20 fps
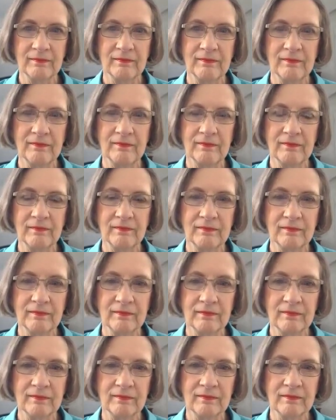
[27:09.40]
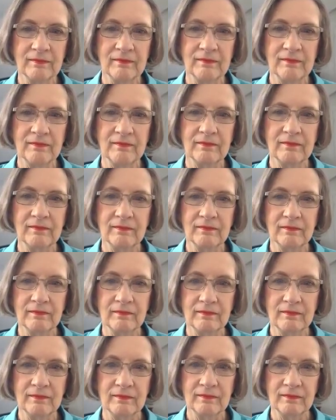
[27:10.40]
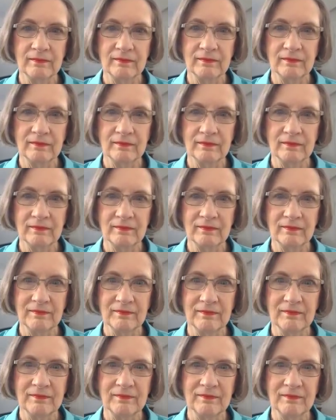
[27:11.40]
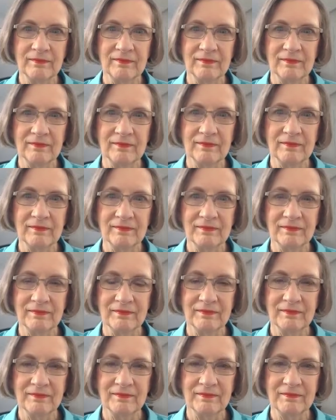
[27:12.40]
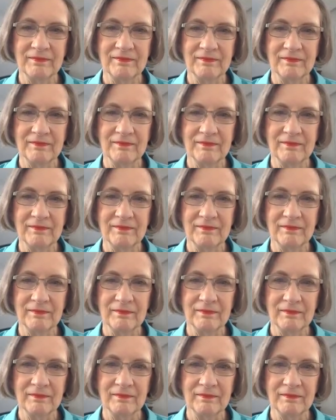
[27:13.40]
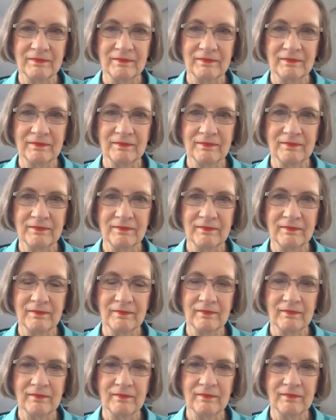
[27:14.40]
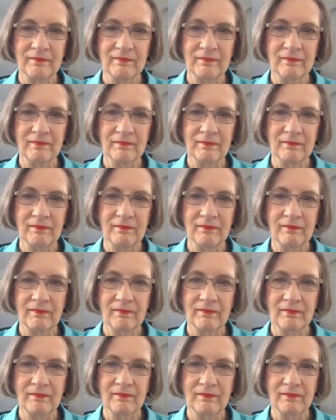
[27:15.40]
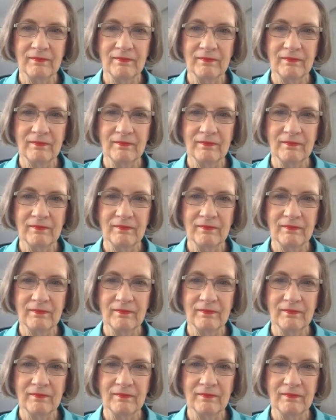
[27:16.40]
(silent)